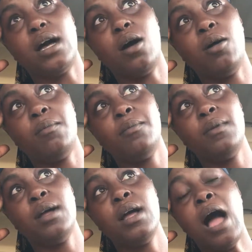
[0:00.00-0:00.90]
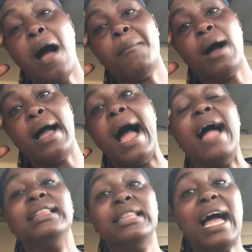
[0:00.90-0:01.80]

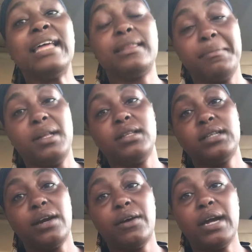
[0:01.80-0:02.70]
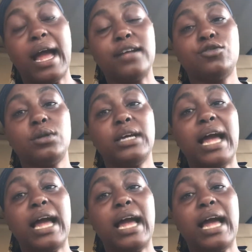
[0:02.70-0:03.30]
I like the military, actually.